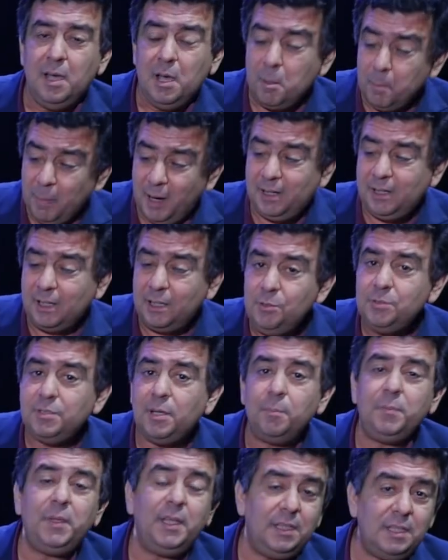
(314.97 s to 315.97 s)
But I'll tell you
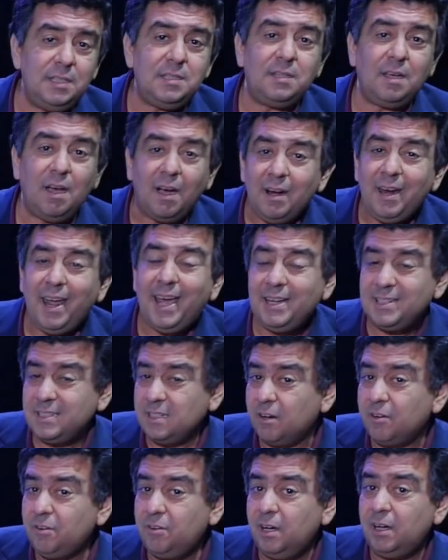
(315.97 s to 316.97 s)
something, this car has
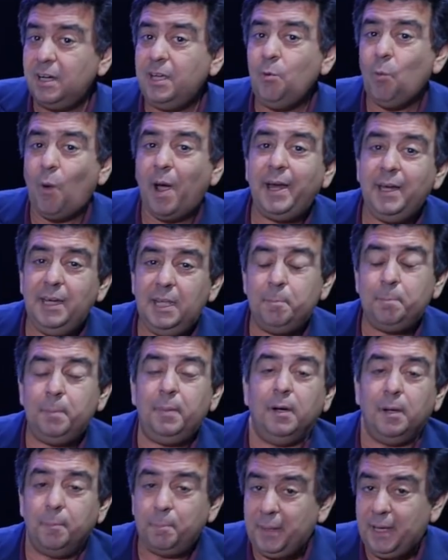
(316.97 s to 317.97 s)
a really wide
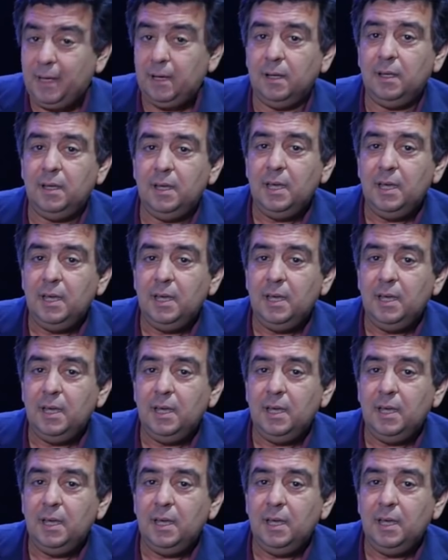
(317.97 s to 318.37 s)
appeal.